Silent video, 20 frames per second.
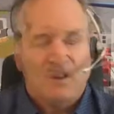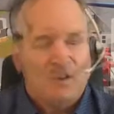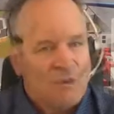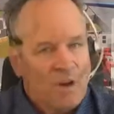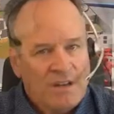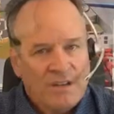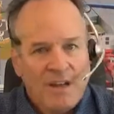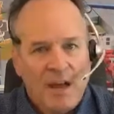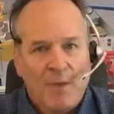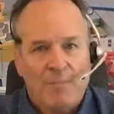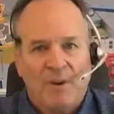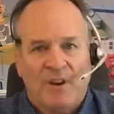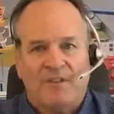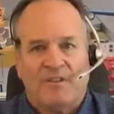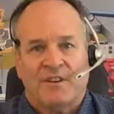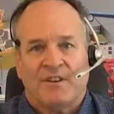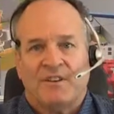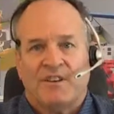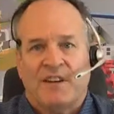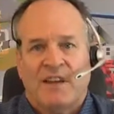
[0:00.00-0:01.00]
Great topic
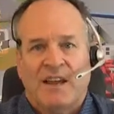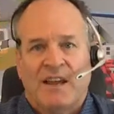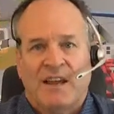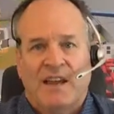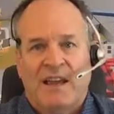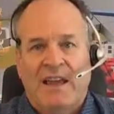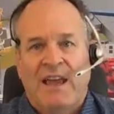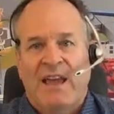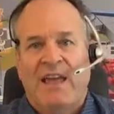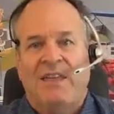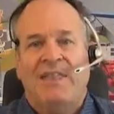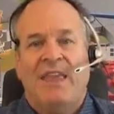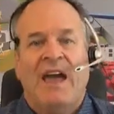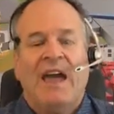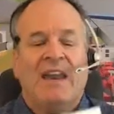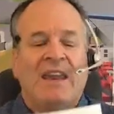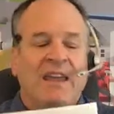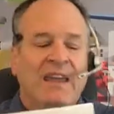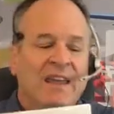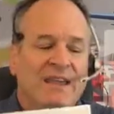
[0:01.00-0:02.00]
for today, and
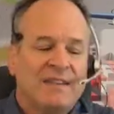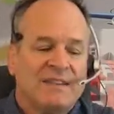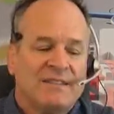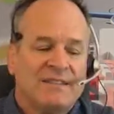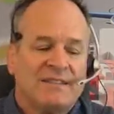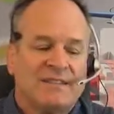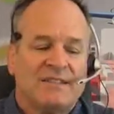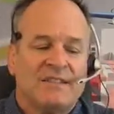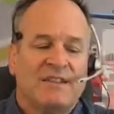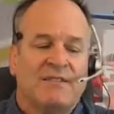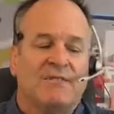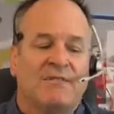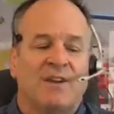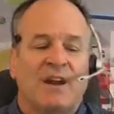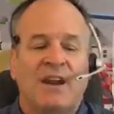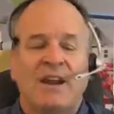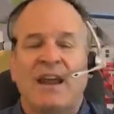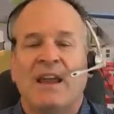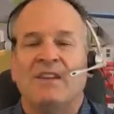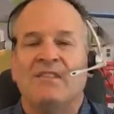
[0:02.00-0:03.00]
that is
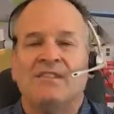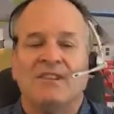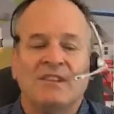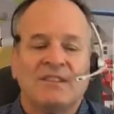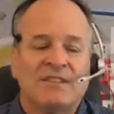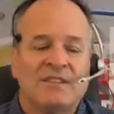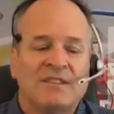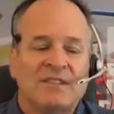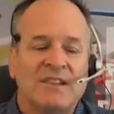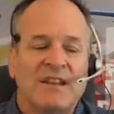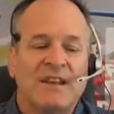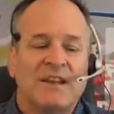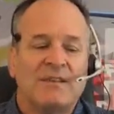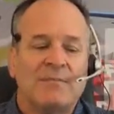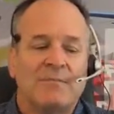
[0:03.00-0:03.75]
freight agents,